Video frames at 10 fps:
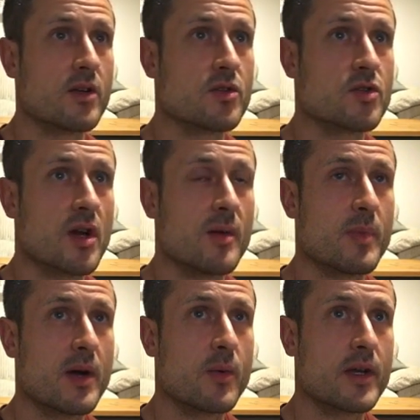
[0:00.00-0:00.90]
try and
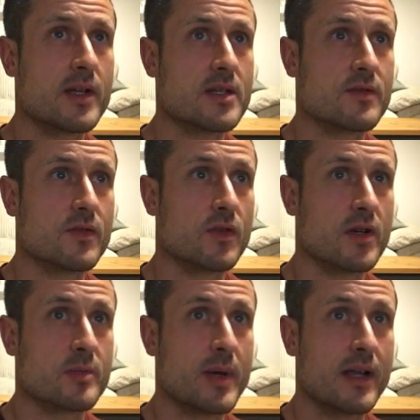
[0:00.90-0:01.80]
buy one of these for
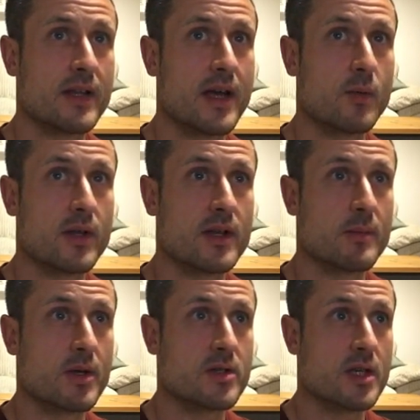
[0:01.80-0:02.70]
£400 now with an
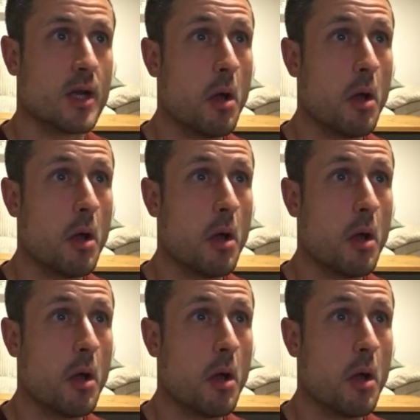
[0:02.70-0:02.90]
MOT.